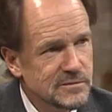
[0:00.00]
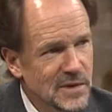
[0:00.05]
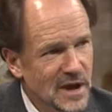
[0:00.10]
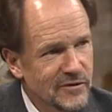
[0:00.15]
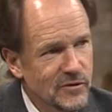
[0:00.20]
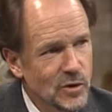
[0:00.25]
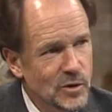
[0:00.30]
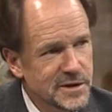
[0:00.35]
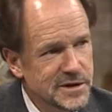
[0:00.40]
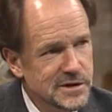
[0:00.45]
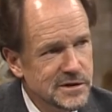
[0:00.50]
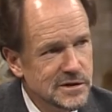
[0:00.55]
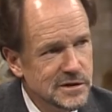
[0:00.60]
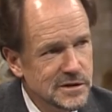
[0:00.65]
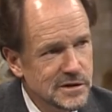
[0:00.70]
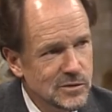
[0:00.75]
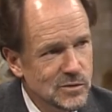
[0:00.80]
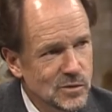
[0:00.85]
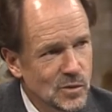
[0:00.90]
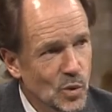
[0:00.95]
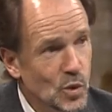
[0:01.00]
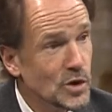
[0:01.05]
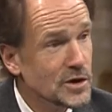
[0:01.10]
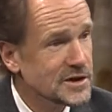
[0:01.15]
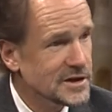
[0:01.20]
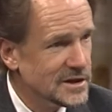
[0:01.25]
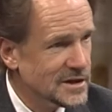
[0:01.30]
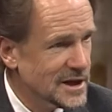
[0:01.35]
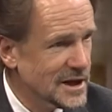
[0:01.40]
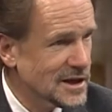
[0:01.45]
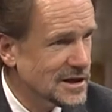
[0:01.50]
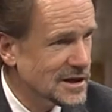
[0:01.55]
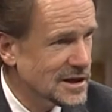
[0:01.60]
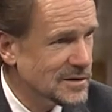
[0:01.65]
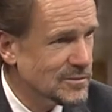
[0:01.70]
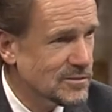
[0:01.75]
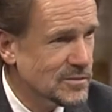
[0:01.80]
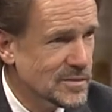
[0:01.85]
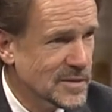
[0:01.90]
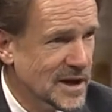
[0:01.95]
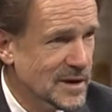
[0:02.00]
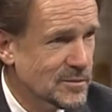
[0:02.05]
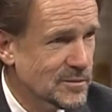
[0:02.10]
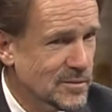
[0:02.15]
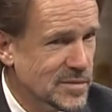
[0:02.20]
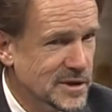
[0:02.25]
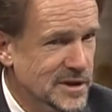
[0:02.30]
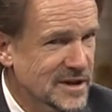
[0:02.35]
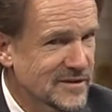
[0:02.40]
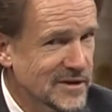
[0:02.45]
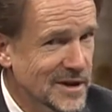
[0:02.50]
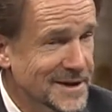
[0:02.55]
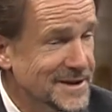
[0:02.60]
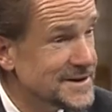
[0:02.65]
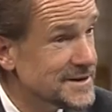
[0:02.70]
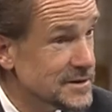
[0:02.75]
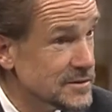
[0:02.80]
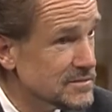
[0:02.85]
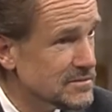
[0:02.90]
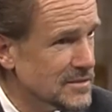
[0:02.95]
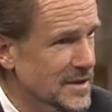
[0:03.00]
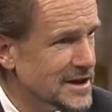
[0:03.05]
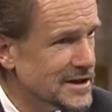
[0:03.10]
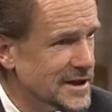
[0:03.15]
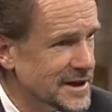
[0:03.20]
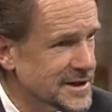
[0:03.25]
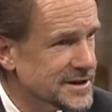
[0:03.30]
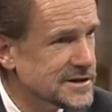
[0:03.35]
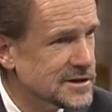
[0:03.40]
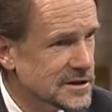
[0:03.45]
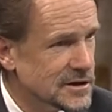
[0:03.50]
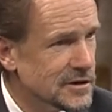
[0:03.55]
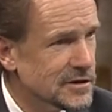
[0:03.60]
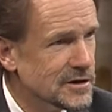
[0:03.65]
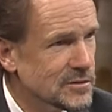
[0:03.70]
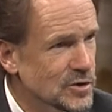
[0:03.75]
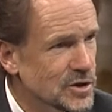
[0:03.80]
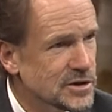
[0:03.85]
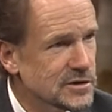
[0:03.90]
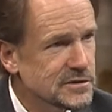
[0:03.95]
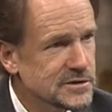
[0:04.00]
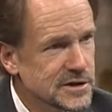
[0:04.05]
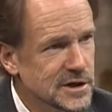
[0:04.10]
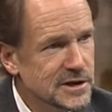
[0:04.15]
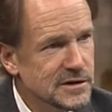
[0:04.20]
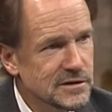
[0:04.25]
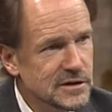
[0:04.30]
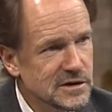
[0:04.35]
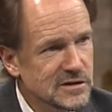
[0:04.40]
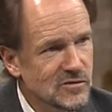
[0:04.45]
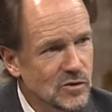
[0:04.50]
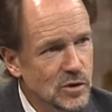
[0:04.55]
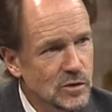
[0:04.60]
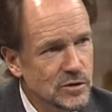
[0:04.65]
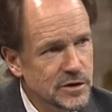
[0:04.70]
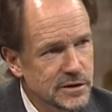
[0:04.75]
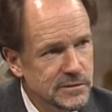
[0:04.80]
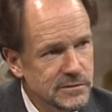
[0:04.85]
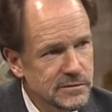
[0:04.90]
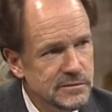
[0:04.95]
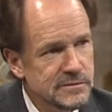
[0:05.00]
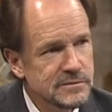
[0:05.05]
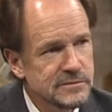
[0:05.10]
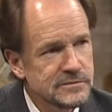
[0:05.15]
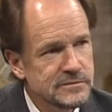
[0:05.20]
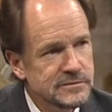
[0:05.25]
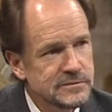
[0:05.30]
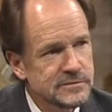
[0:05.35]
I've always uh, worked on that. I, I believe that is my legacy here to bring those kind of things forward. So, what are you